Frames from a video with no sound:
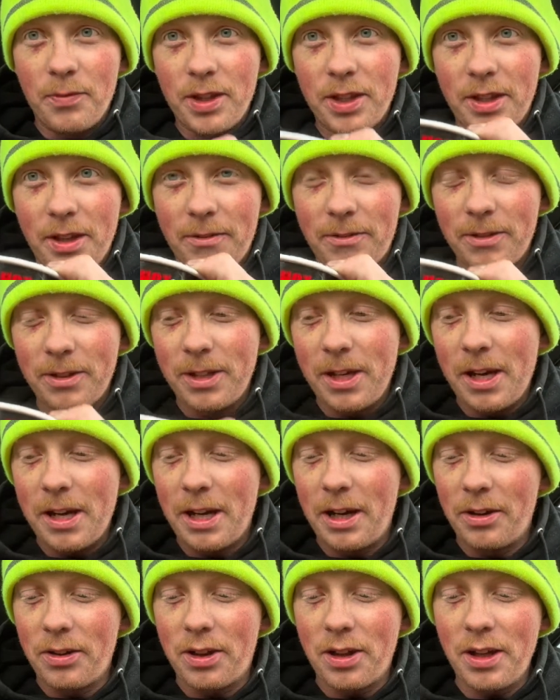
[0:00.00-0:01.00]
Definitely not
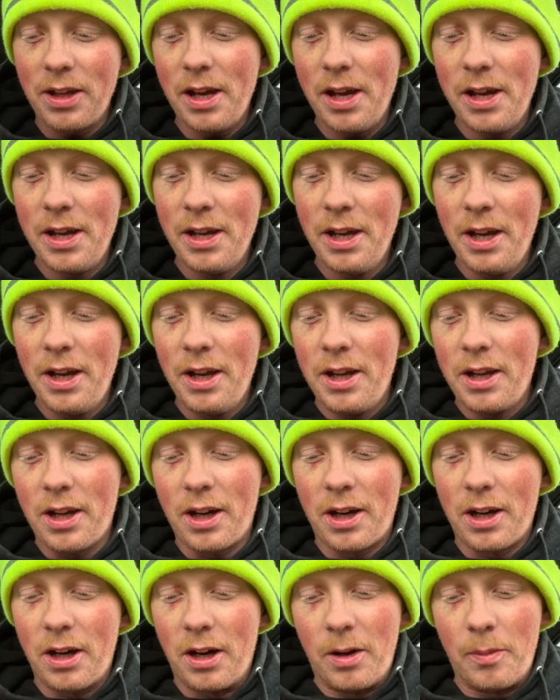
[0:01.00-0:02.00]
healthy,
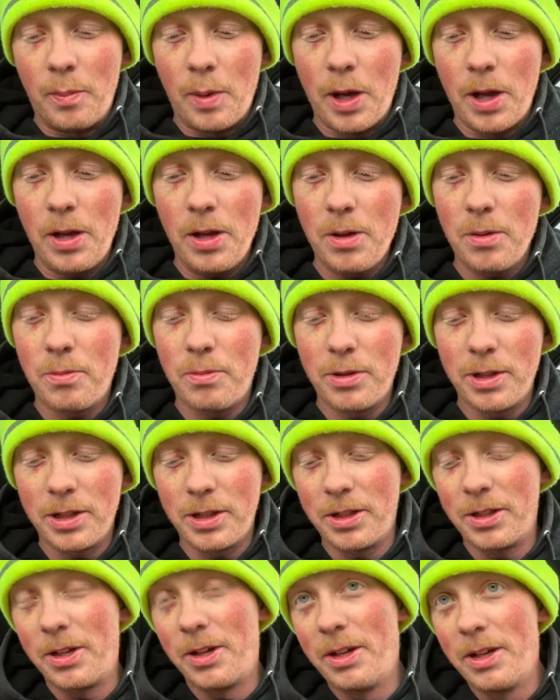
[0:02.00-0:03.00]
but
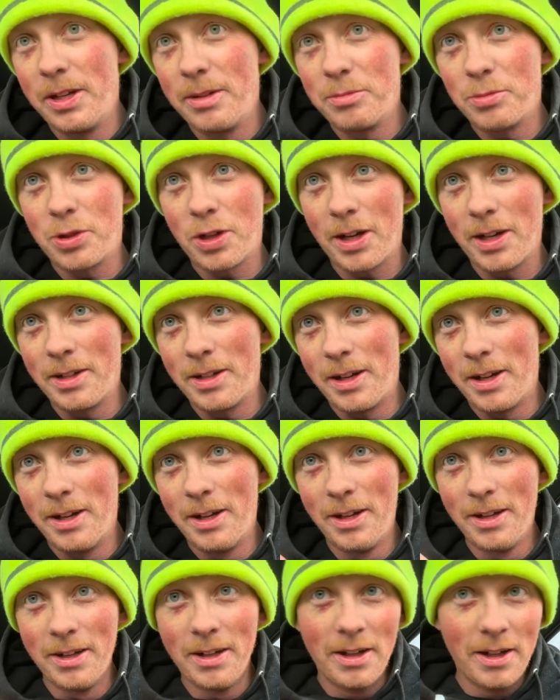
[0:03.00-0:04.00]
I'm trying to
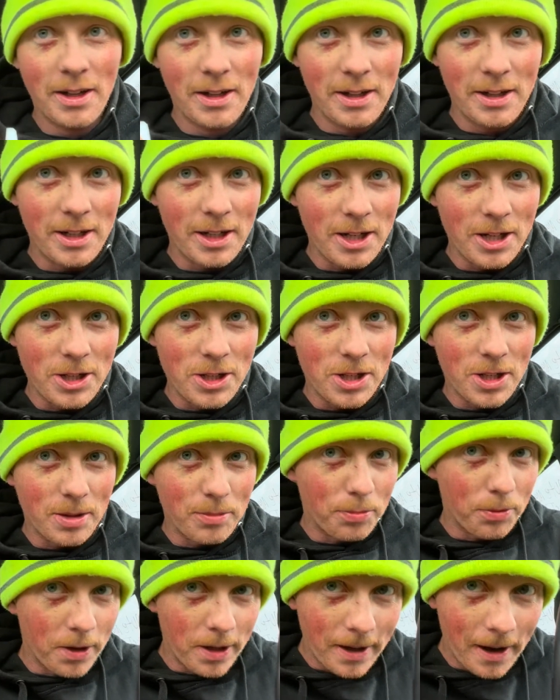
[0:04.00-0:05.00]
eat cheap
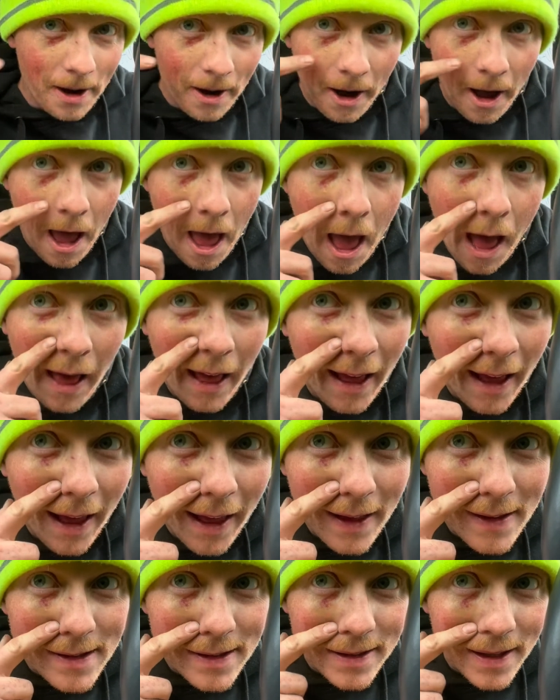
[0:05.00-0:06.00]
right now.
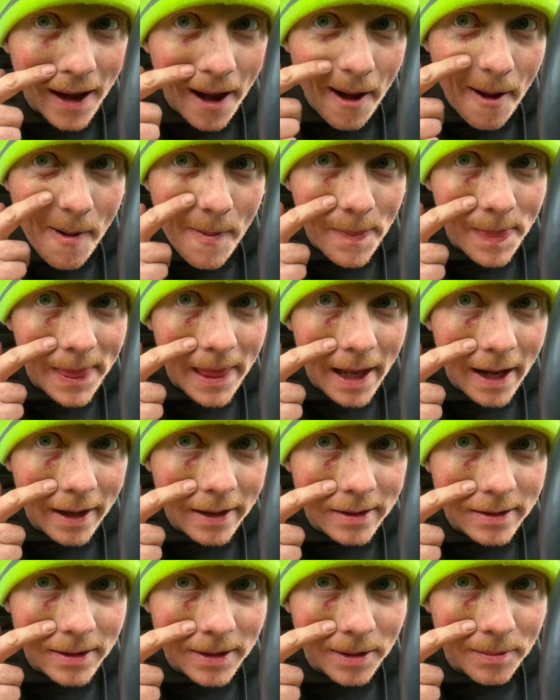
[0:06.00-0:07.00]
It's
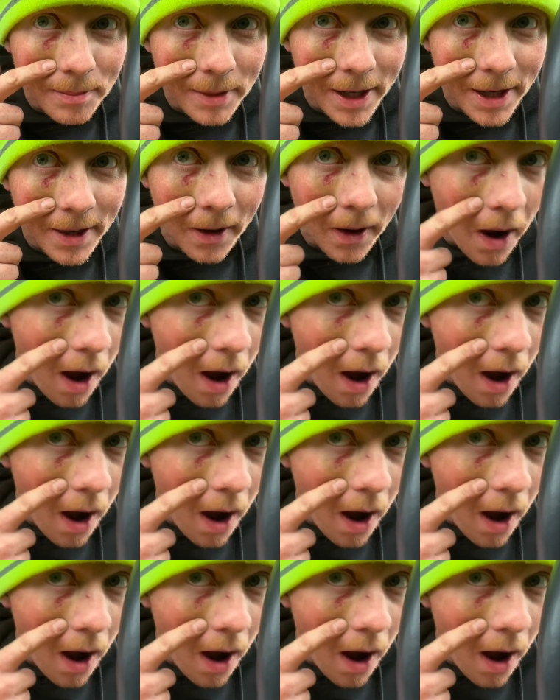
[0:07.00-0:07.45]
looking better.